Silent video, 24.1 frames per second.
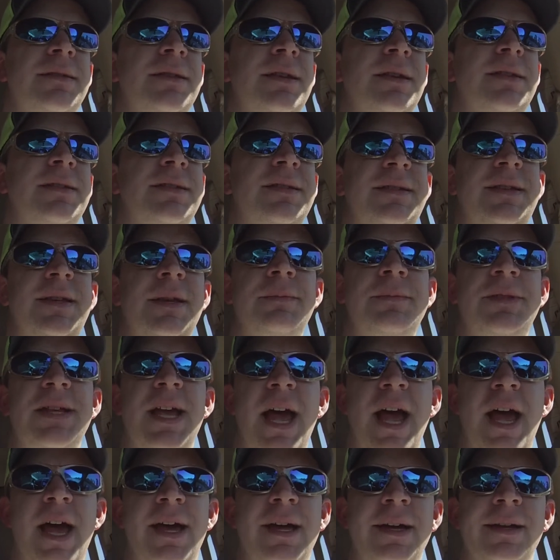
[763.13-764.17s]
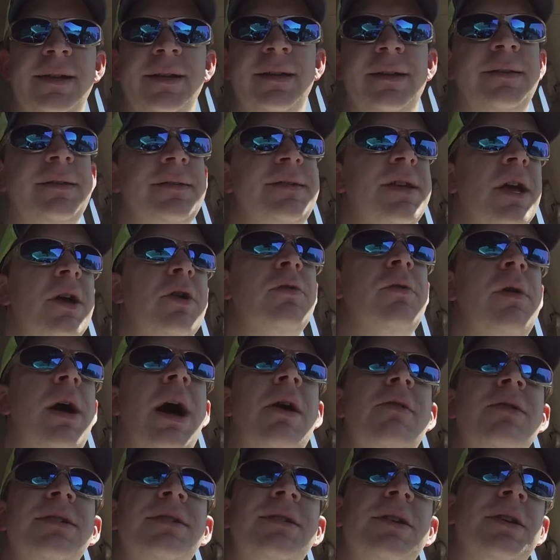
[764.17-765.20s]
it's zip tied. So
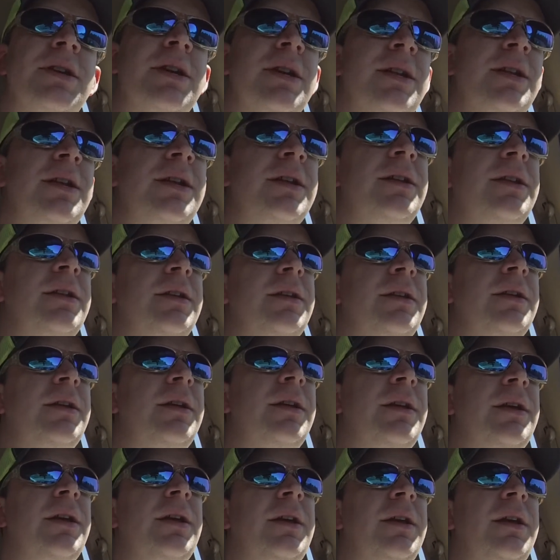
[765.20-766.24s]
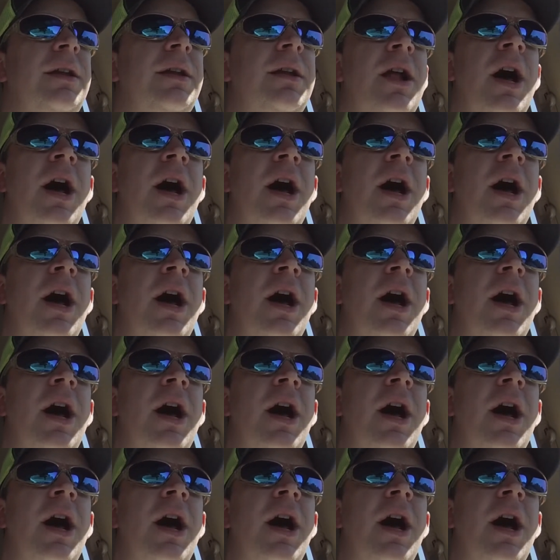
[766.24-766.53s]
I was looking in it, and it